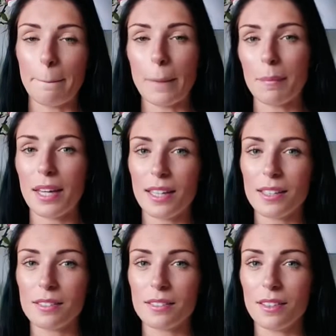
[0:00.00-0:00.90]

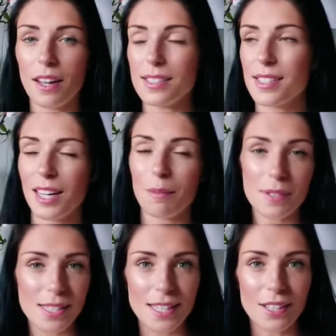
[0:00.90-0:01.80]
mummy, like
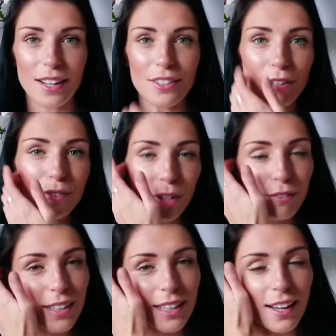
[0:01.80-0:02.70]
celebrity kind of. So I
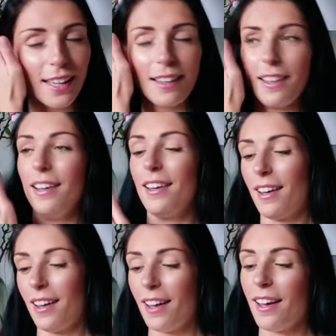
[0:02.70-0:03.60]
really like her.
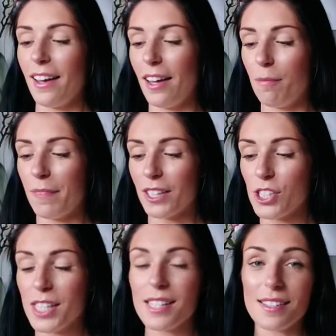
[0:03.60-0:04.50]
And
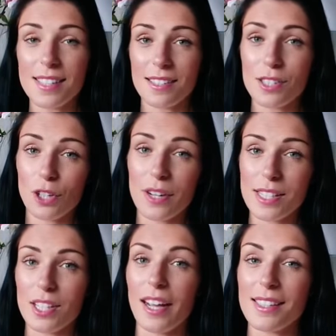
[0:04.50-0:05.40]
she's in the Santa
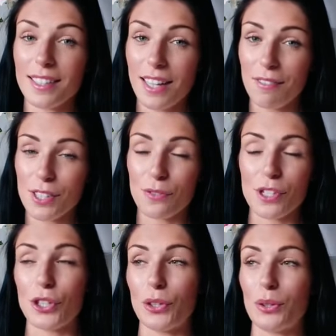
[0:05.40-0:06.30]
Clarita Diet. It's a Netflix
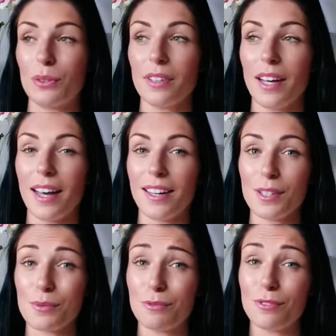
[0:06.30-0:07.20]
original, and
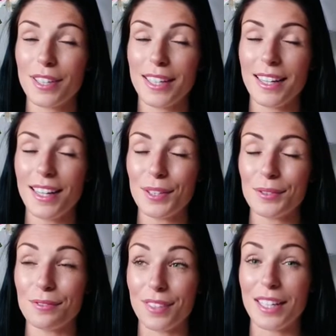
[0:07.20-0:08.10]
it's really,
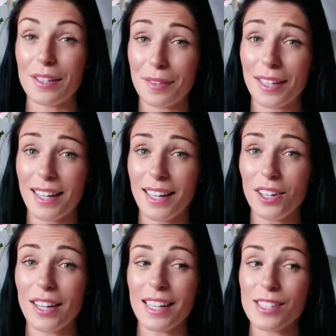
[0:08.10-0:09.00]
really funny.
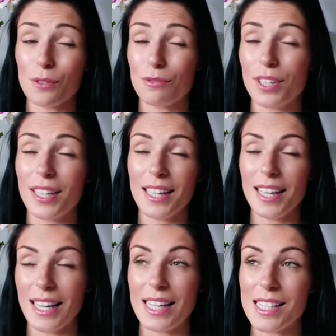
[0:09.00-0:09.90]
Like, it's a
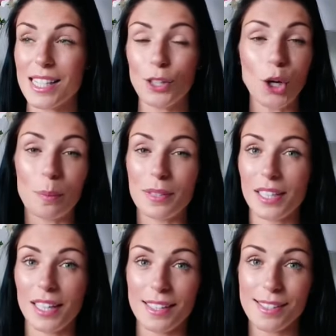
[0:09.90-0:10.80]
really easy
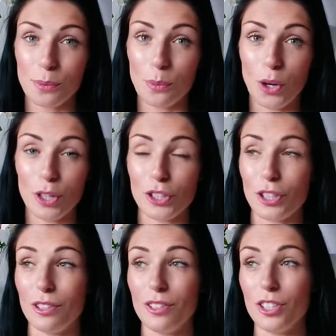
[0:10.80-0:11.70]
comedy to watch,
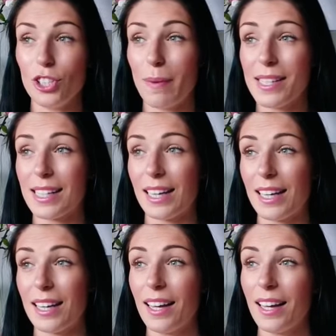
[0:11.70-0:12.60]
and she
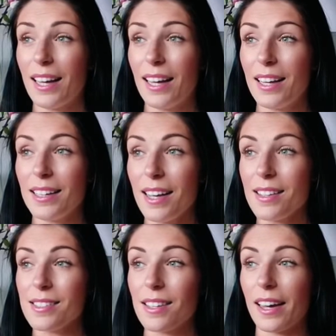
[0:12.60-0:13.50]
basically
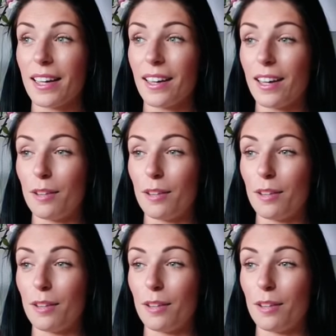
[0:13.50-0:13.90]
gets like